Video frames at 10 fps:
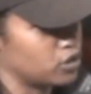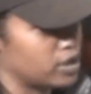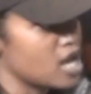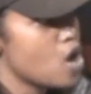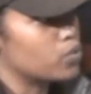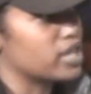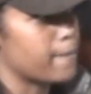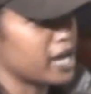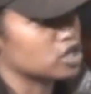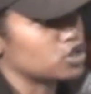are doing when
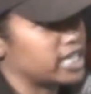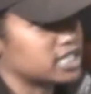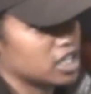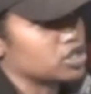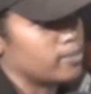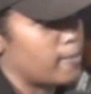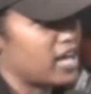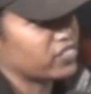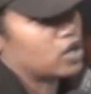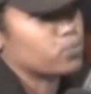their parents try to teach them
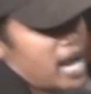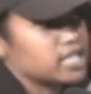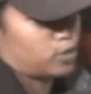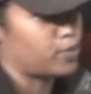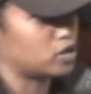about their right to